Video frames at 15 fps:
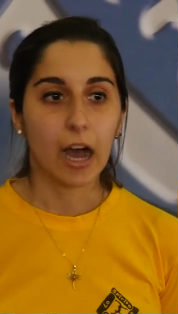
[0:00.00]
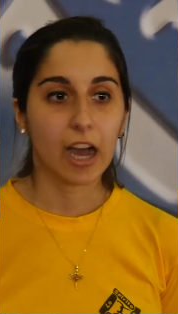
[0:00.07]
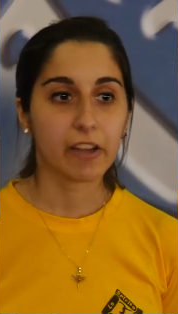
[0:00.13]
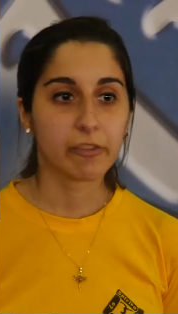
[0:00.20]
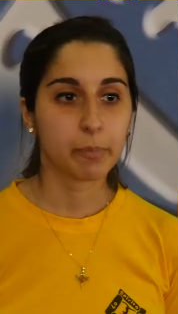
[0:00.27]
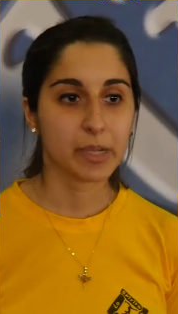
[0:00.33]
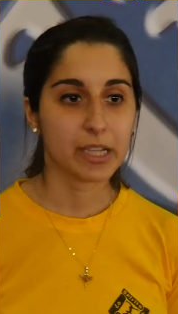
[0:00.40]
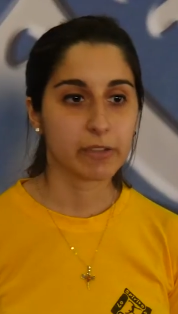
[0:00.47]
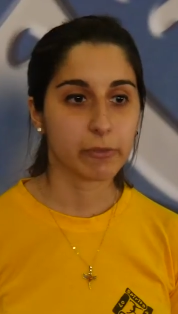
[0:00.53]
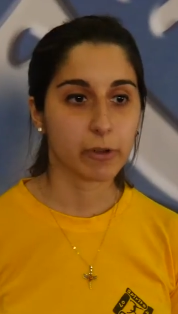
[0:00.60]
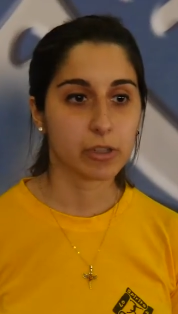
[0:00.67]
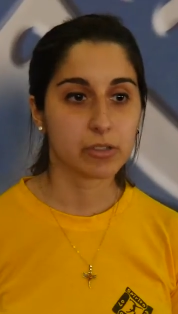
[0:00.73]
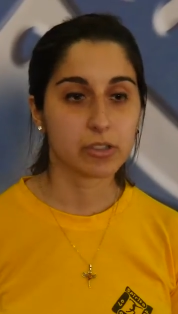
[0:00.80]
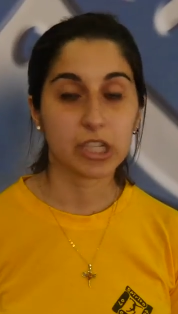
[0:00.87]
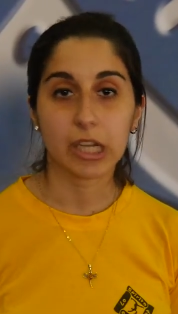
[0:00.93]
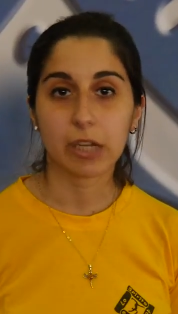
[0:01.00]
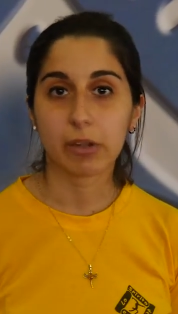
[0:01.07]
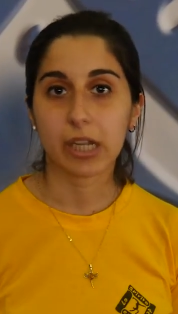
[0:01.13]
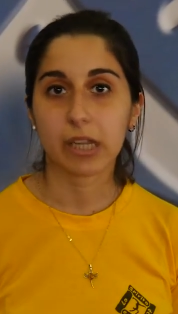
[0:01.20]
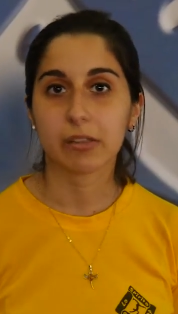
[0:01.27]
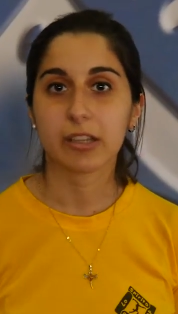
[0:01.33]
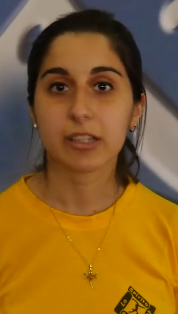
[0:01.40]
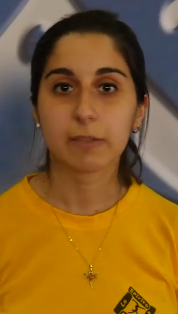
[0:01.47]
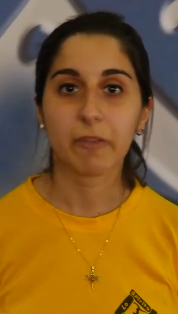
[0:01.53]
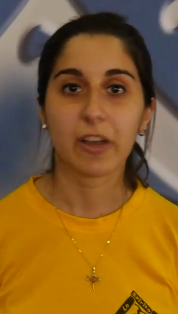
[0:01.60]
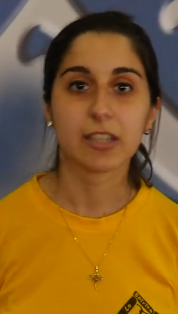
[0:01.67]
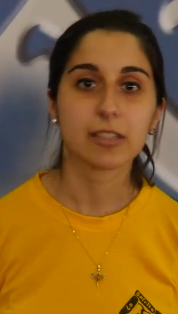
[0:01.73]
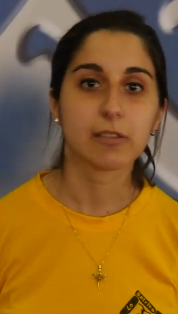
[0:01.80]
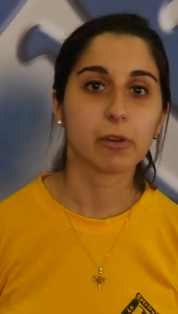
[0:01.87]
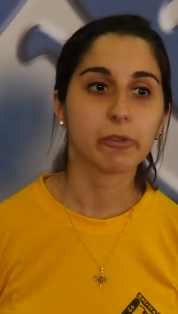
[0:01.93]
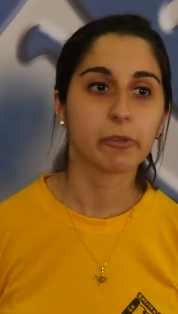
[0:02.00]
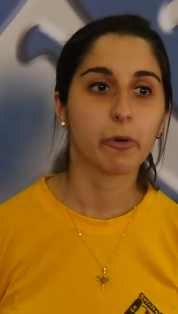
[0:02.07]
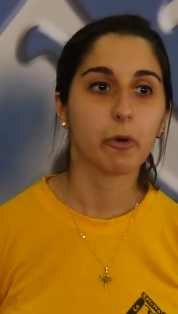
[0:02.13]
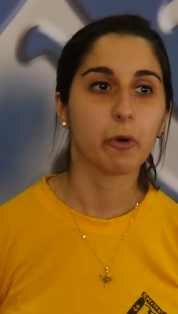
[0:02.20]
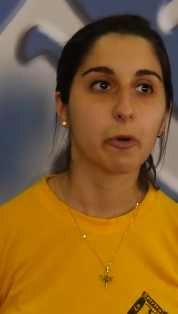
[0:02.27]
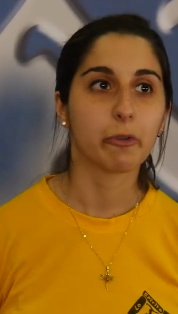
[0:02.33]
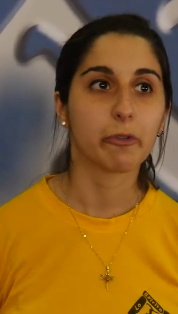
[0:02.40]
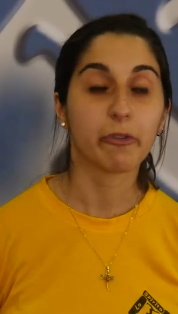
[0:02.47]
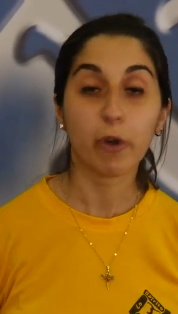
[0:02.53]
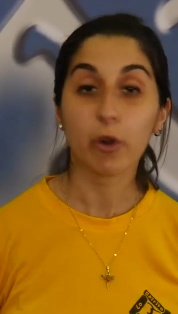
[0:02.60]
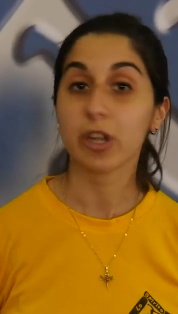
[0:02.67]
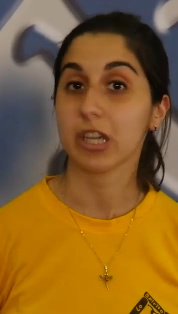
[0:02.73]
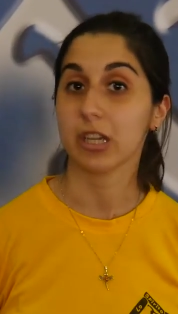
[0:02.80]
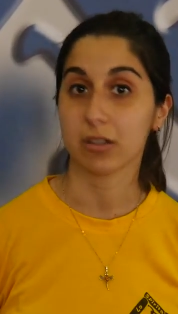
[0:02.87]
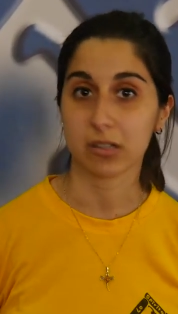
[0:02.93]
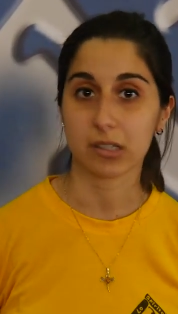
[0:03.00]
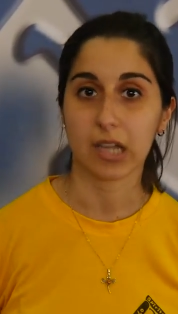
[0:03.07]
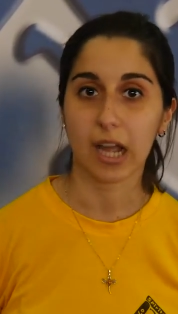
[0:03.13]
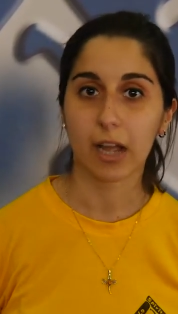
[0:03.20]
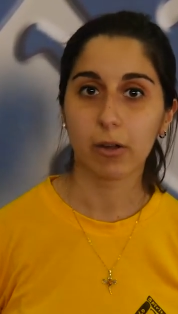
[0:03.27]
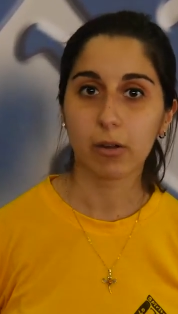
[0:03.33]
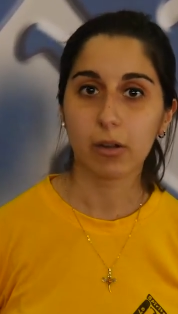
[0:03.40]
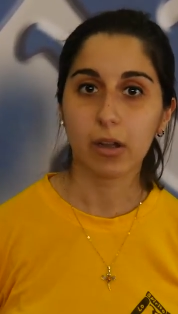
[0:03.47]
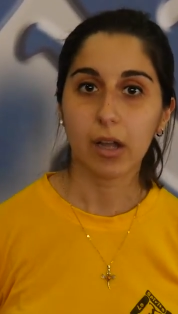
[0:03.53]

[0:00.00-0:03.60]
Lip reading: I've been volunteering at this festival for 4 years now.